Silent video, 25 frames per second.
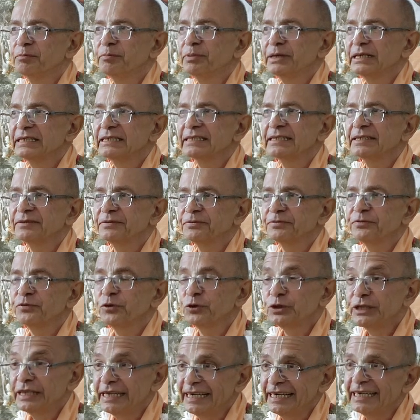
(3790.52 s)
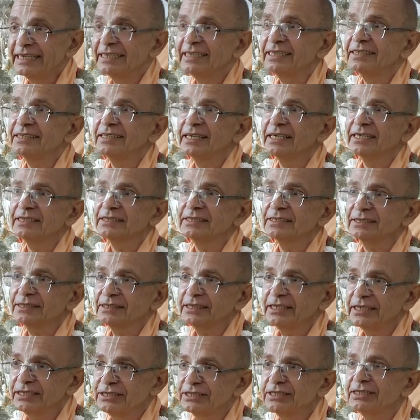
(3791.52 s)
But for that, the
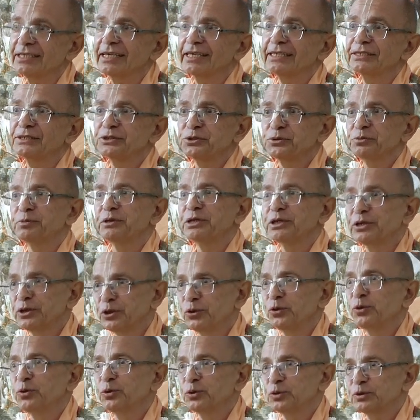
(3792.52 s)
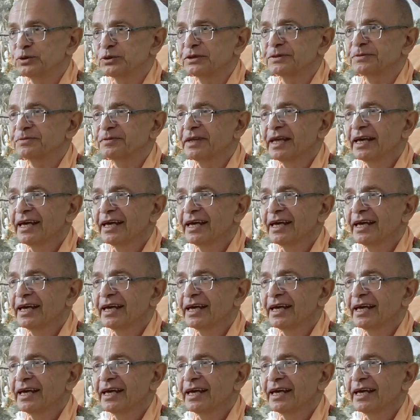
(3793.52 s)
association has to be close.